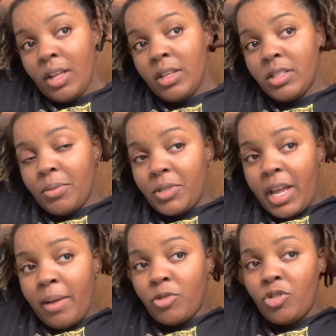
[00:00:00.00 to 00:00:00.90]

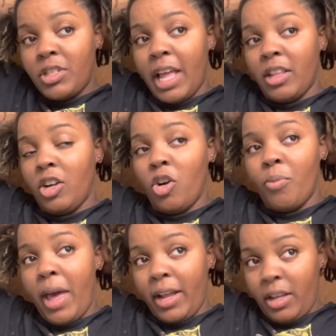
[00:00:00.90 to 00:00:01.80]
sometimes you just have to go
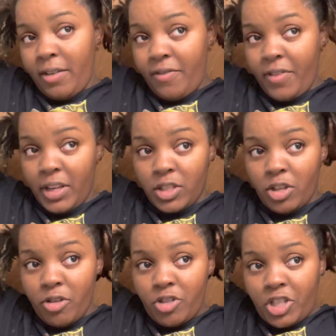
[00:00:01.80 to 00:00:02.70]
back and fix
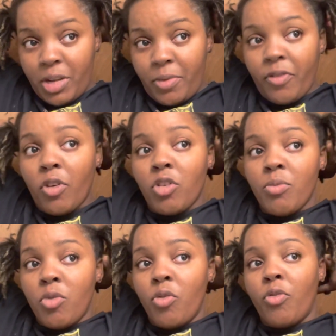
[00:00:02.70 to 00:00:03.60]
certain shit before you
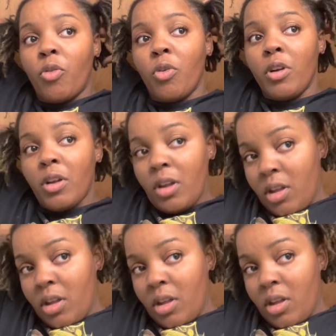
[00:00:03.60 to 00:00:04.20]
move forward.